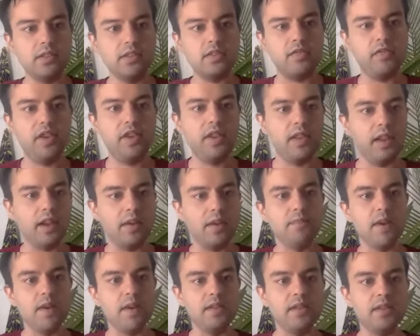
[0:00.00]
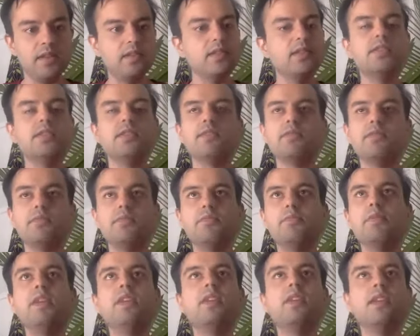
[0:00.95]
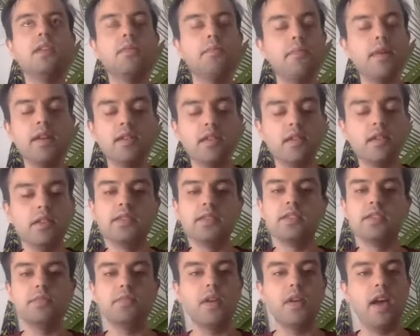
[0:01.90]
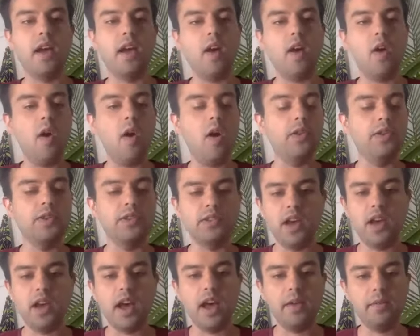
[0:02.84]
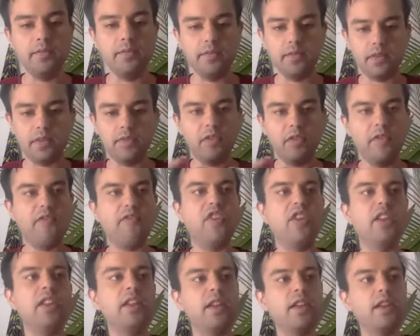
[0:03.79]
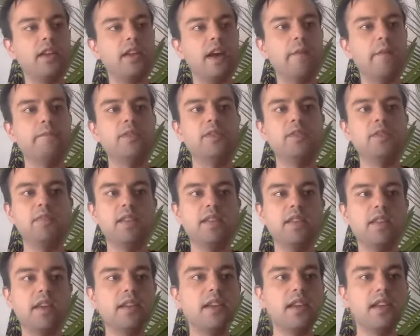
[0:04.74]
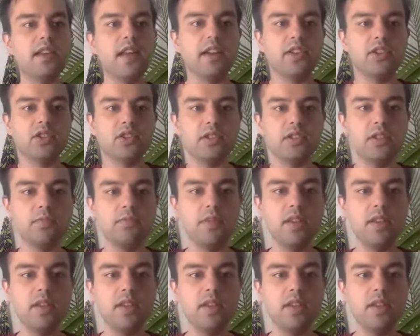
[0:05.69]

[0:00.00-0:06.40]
feeling abundance, being in abundance all the time, feeling it come to me, that connection, me